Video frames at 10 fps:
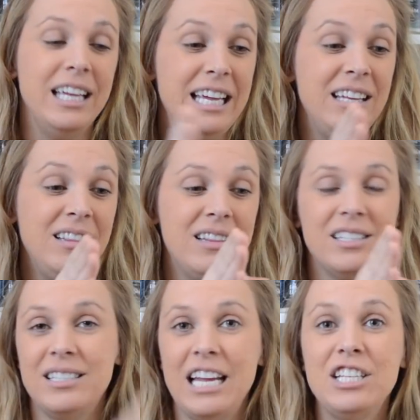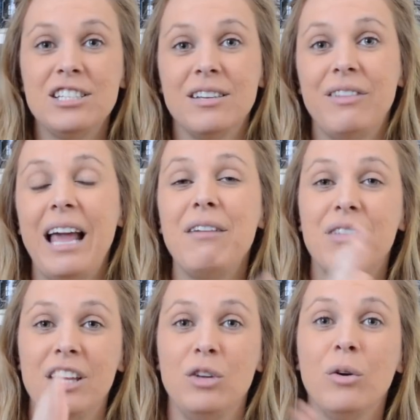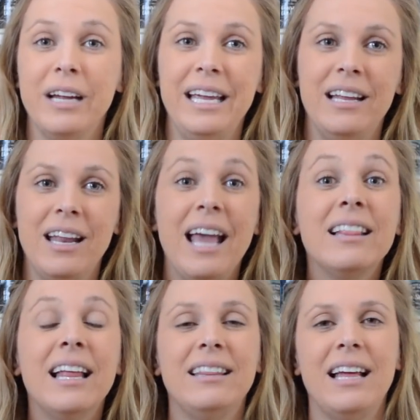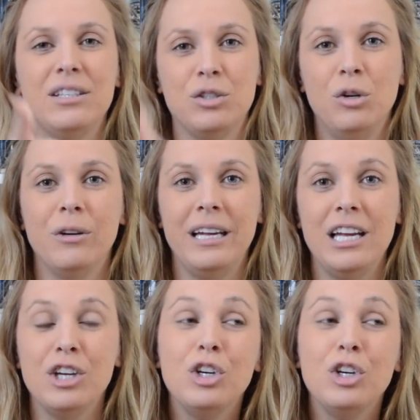in the stages of life that you're in and let that story